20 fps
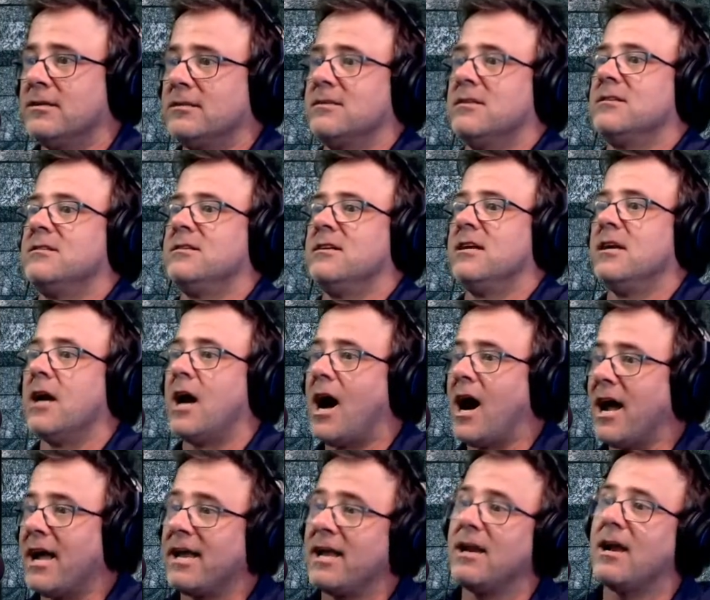listening.
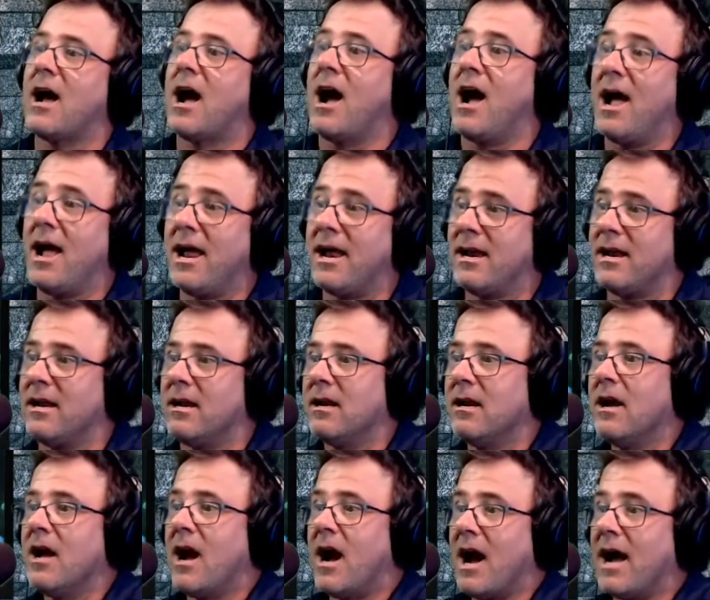I
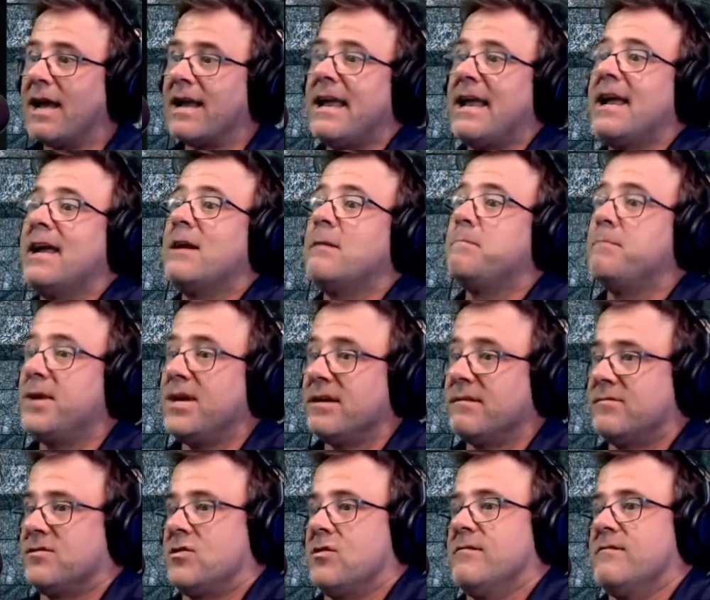can be
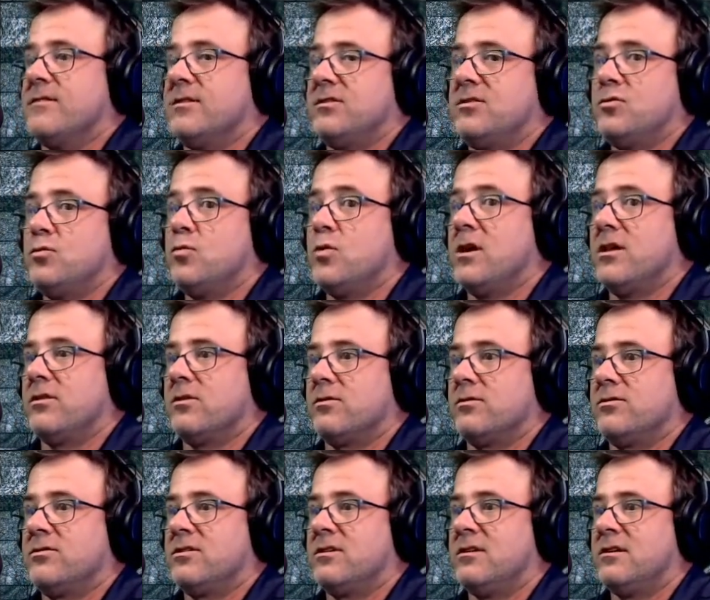of service to
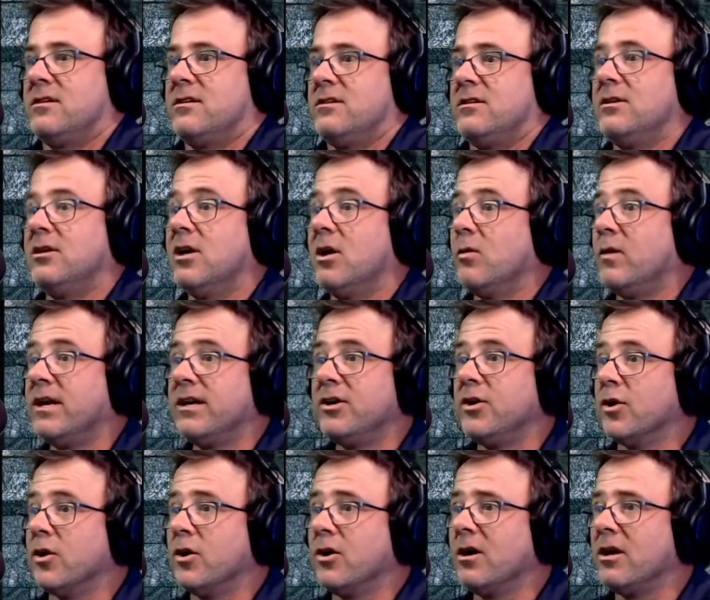others. And
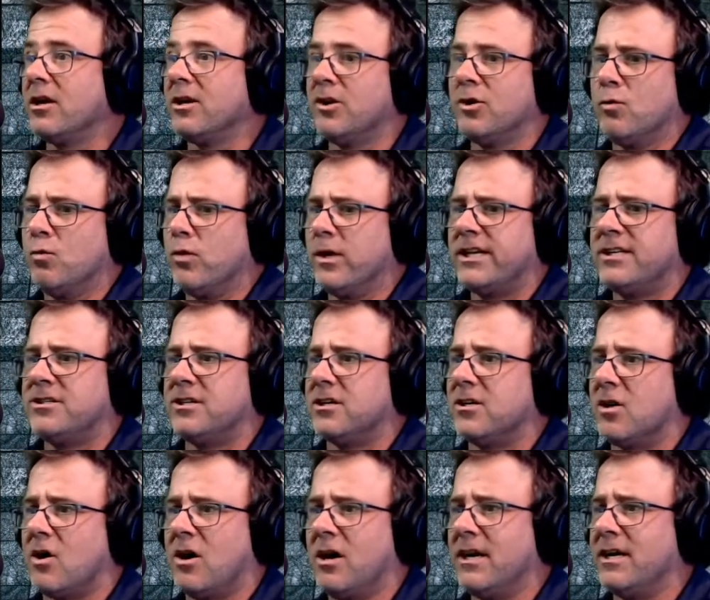you're reaching
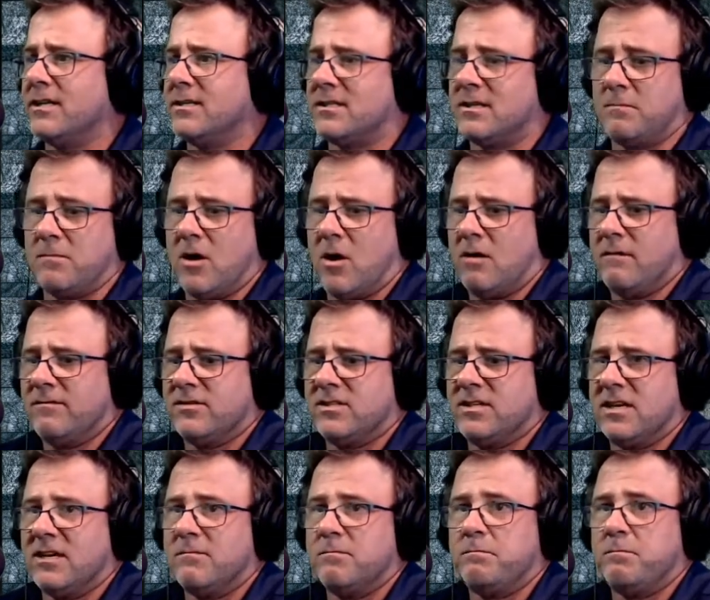an audience that all of a
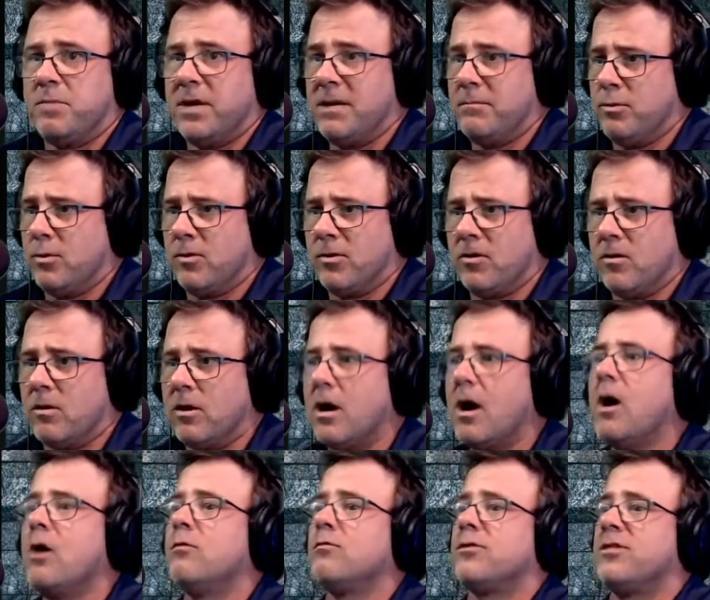sudden people are going,
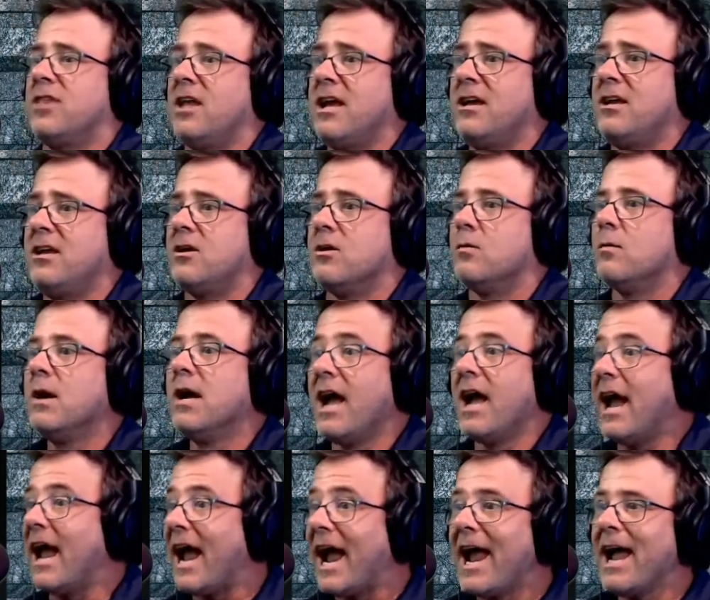oh, thank you.
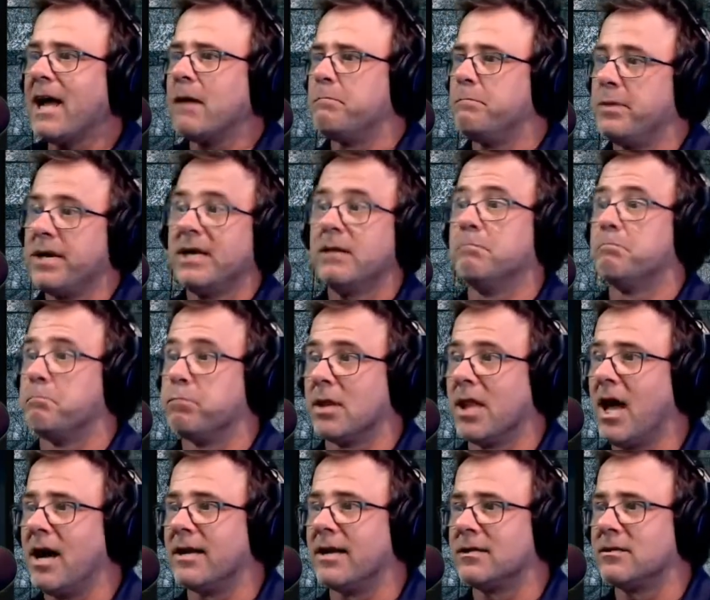And being
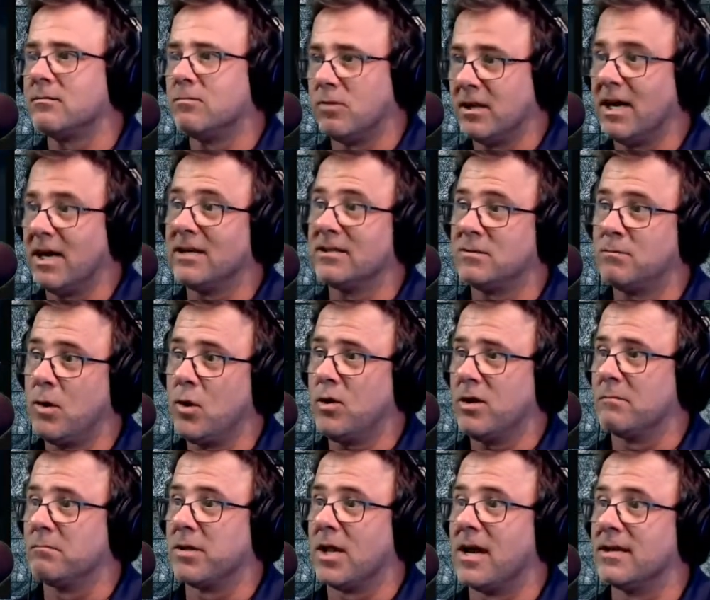blunt without
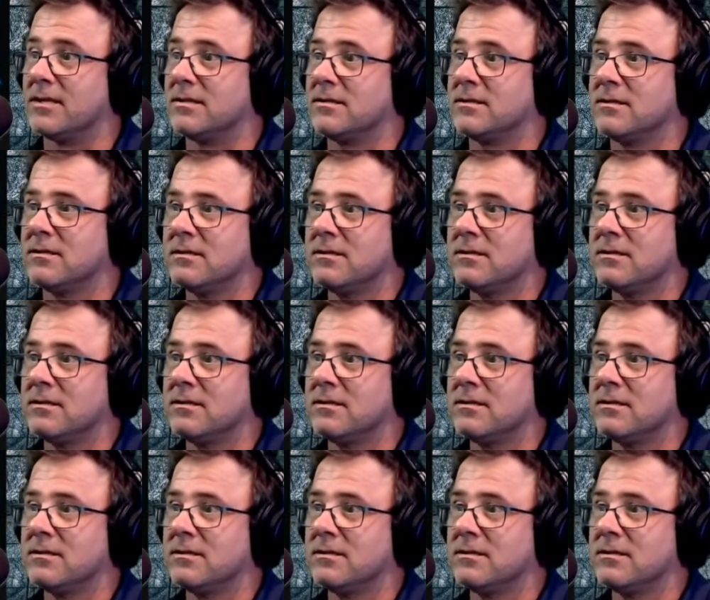smoking blunts.